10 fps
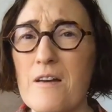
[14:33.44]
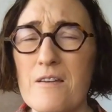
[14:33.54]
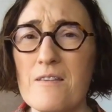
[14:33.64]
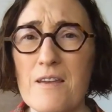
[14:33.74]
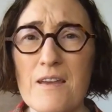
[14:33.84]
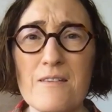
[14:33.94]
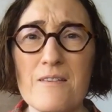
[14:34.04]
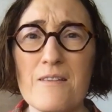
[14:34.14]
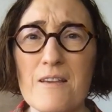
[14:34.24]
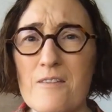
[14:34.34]
because
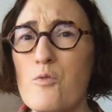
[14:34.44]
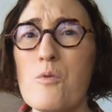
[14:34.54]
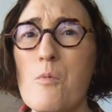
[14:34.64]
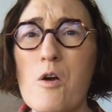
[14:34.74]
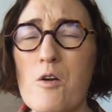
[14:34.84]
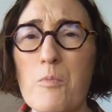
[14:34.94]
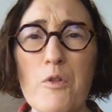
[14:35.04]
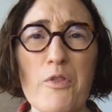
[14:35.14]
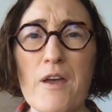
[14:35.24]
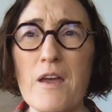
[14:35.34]
it's a remarkable
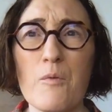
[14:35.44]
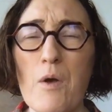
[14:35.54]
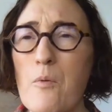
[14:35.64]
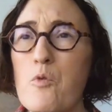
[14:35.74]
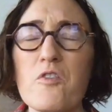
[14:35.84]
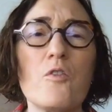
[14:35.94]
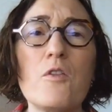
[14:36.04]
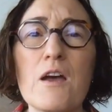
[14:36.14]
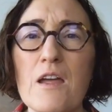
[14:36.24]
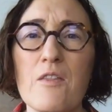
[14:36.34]
thing. And we're so
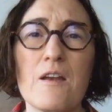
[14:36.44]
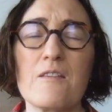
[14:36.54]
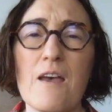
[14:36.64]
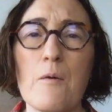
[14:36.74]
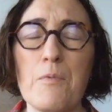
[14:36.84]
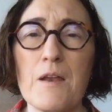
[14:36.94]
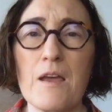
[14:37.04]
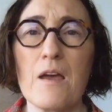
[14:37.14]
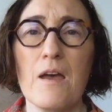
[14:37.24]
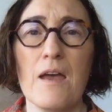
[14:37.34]
lucky that it's
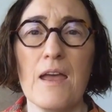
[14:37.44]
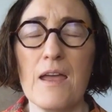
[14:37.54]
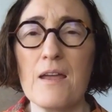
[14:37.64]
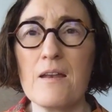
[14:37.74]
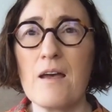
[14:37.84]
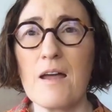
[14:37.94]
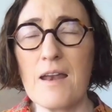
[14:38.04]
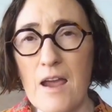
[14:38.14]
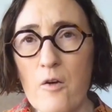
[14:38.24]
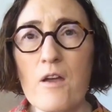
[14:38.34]
happening in an
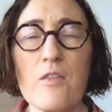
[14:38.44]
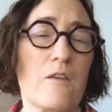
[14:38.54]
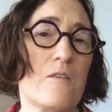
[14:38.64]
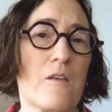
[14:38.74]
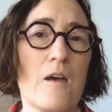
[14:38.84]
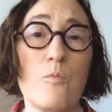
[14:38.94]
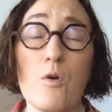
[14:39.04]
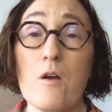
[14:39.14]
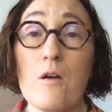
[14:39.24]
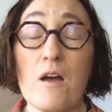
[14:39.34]
area this time
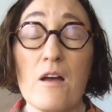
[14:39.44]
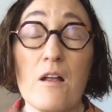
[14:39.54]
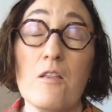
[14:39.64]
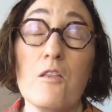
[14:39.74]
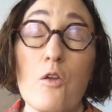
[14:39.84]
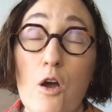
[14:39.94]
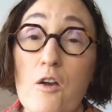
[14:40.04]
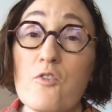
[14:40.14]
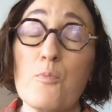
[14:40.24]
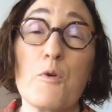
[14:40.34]
where a
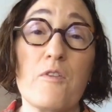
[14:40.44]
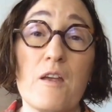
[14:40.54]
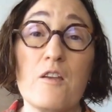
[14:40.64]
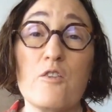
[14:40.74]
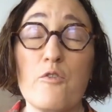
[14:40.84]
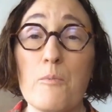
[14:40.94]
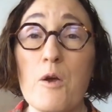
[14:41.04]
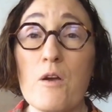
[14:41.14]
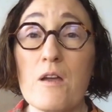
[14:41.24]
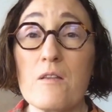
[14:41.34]
large percentage of
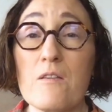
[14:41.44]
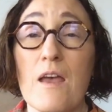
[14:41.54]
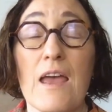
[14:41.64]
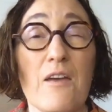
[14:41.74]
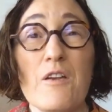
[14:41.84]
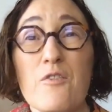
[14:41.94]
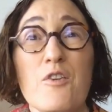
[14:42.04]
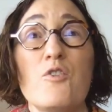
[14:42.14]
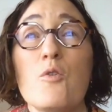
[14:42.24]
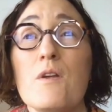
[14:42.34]
Americans, even if
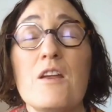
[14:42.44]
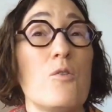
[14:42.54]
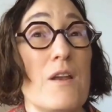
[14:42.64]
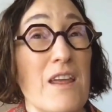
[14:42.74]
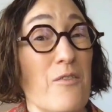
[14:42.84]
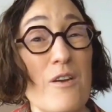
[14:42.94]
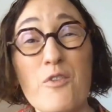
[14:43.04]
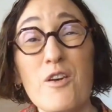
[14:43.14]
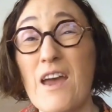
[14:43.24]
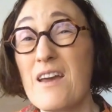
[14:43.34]
you don't, you know, and even if
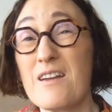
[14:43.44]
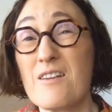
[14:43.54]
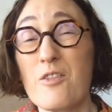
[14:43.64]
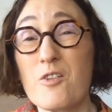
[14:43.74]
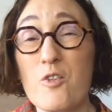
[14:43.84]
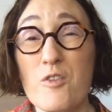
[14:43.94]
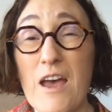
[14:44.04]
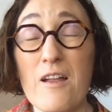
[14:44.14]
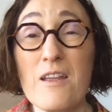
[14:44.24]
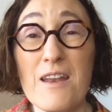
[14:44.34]
you can't get to the
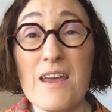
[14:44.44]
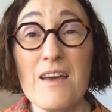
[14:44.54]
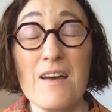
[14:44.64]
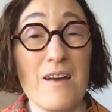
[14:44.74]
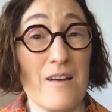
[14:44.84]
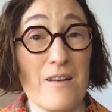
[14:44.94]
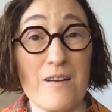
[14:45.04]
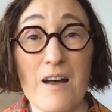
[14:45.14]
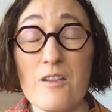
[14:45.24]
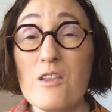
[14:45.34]
totality,
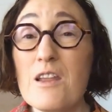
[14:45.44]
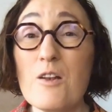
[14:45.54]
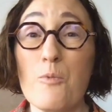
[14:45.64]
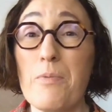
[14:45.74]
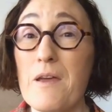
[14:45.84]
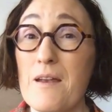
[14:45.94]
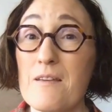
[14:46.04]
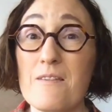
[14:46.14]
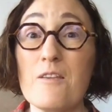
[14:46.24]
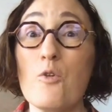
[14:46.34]
a little bit
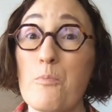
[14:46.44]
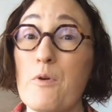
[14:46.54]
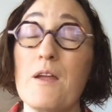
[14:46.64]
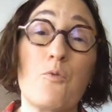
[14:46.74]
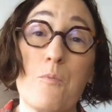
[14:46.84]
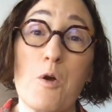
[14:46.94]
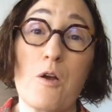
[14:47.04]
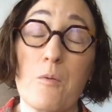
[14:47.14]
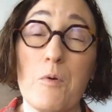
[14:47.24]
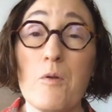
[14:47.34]
is still pretty remarkable.